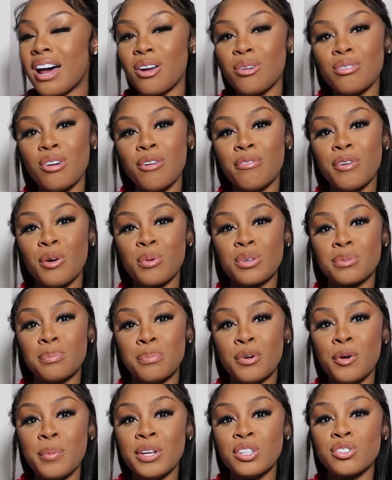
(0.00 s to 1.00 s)
I don't know if it was
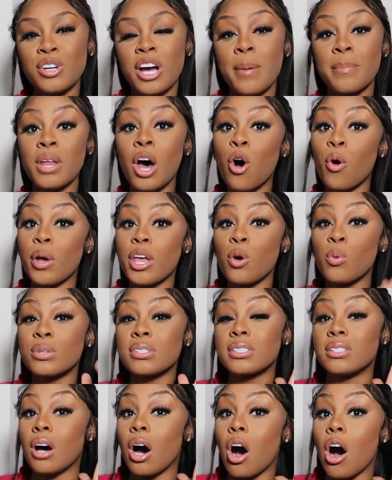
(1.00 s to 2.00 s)
Booby Trap. No, it
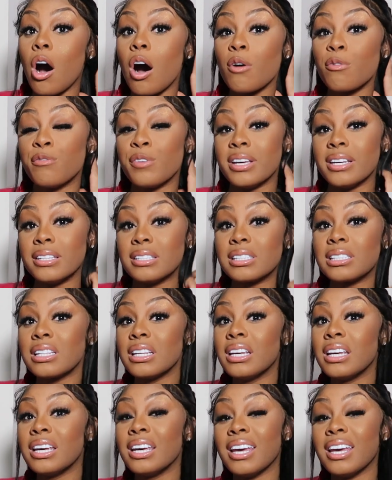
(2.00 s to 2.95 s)
was The Office.